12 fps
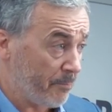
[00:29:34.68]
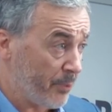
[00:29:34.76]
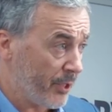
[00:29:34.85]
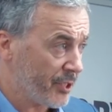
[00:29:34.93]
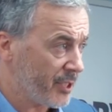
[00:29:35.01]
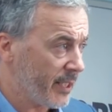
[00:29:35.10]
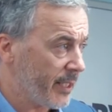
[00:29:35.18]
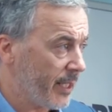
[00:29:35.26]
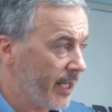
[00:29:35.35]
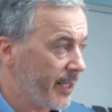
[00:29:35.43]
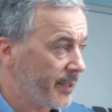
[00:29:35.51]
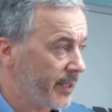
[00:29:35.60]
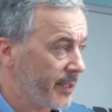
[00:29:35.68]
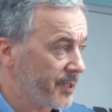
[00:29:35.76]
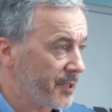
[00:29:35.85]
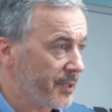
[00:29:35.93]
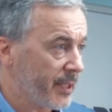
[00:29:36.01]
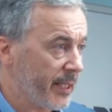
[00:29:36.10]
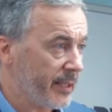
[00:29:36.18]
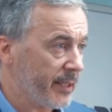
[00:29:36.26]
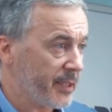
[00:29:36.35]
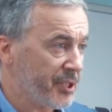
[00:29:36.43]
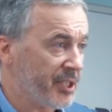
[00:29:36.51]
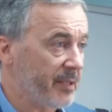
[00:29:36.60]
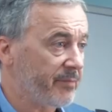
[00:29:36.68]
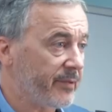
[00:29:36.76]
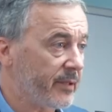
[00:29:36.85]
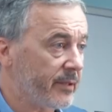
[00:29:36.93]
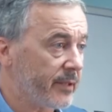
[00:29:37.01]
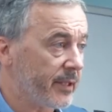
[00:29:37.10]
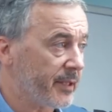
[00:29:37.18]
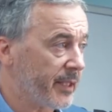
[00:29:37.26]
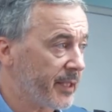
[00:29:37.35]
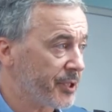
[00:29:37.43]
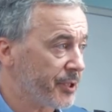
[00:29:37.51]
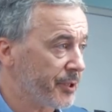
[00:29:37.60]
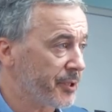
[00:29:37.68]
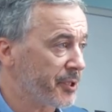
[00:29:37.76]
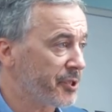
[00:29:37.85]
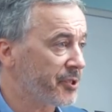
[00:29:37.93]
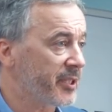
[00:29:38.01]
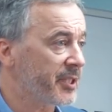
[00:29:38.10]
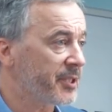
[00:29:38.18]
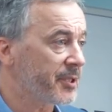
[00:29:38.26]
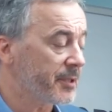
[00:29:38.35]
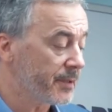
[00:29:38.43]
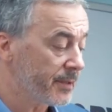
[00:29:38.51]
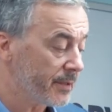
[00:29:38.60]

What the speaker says: Personally, I think it's shameful. I think it's an utter disgrace.